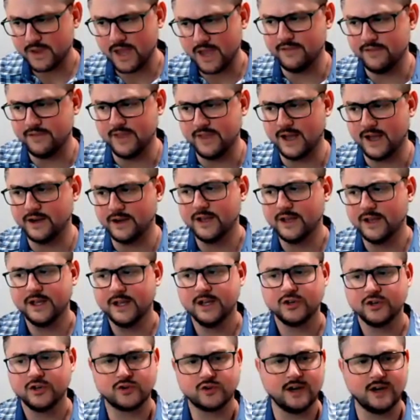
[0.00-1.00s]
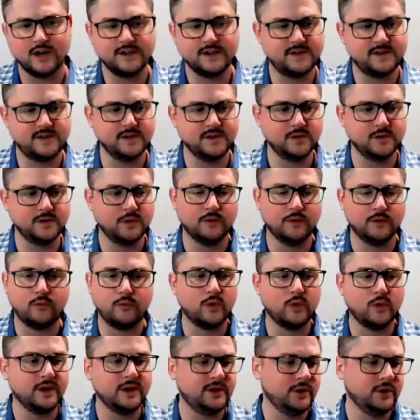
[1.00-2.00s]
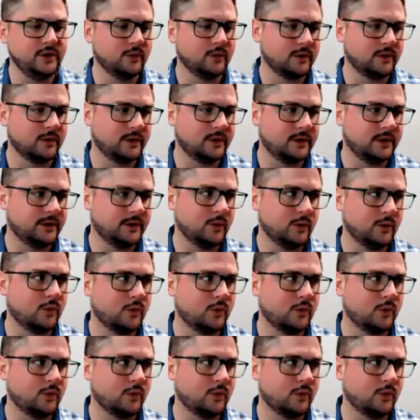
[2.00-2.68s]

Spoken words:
and then try to avoid your